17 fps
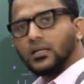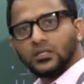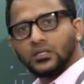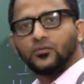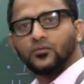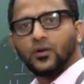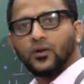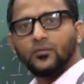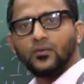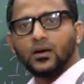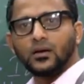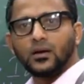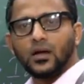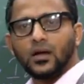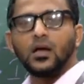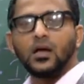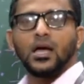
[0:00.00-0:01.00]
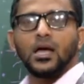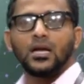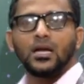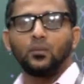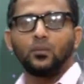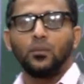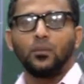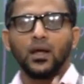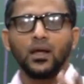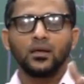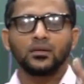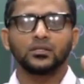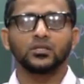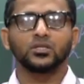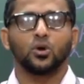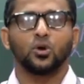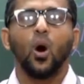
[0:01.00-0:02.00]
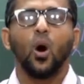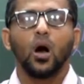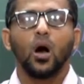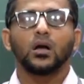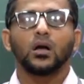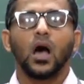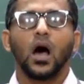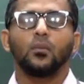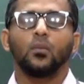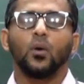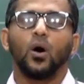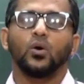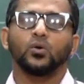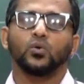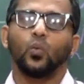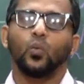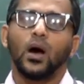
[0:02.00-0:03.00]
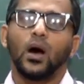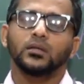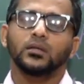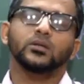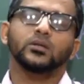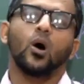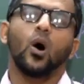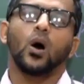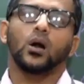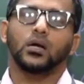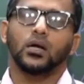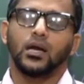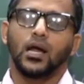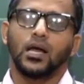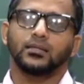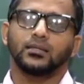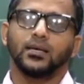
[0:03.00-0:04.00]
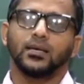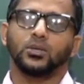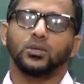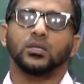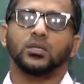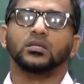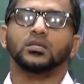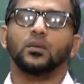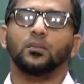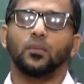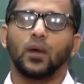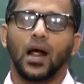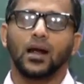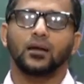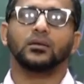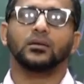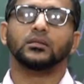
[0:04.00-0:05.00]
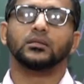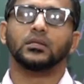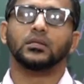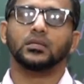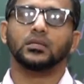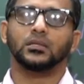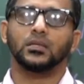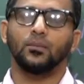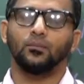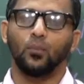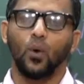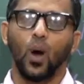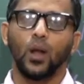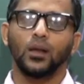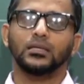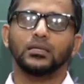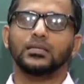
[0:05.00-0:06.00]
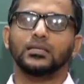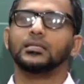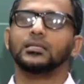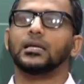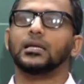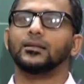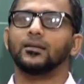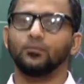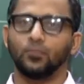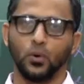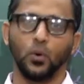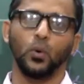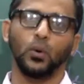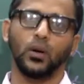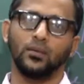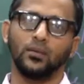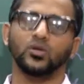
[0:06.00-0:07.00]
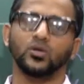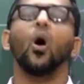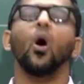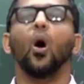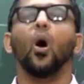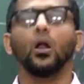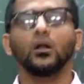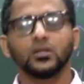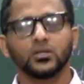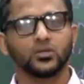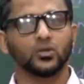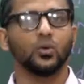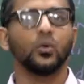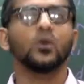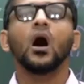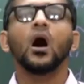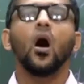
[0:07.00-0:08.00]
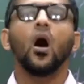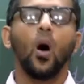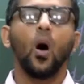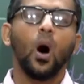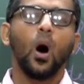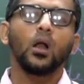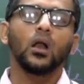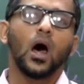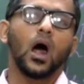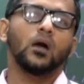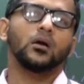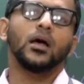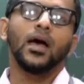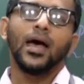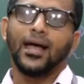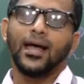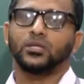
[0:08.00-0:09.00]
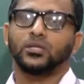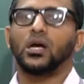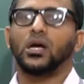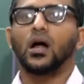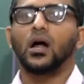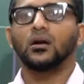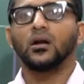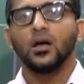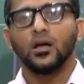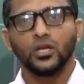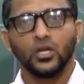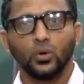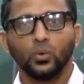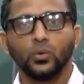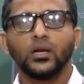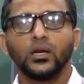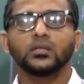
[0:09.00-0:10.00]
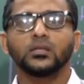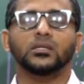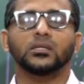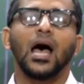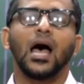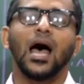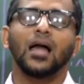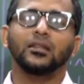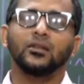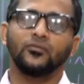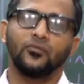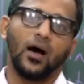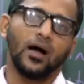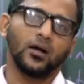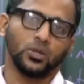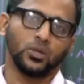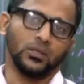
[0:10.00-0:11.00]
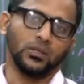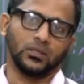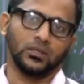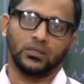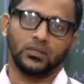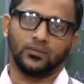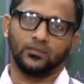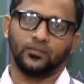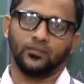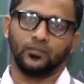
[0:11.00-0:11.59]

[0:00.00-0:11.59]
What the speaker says: this framework now, it makes strong about one's organizations, the practices, the policies and the programs. Also, all our HR units and the functions.